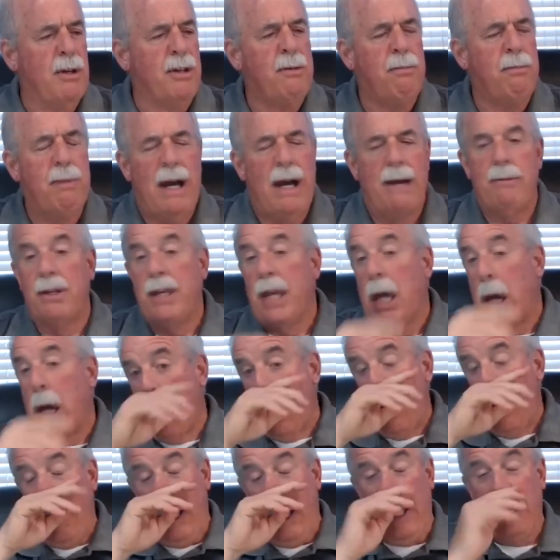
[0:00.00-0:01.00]
the Bible, no,
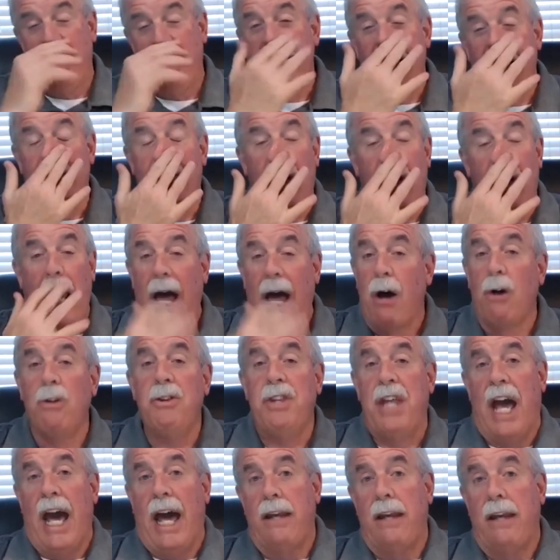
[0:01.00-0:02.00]
it's never allowed
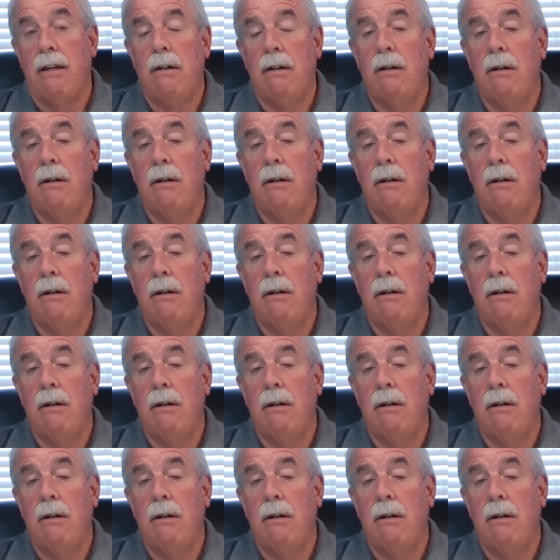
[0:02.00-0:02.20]
that.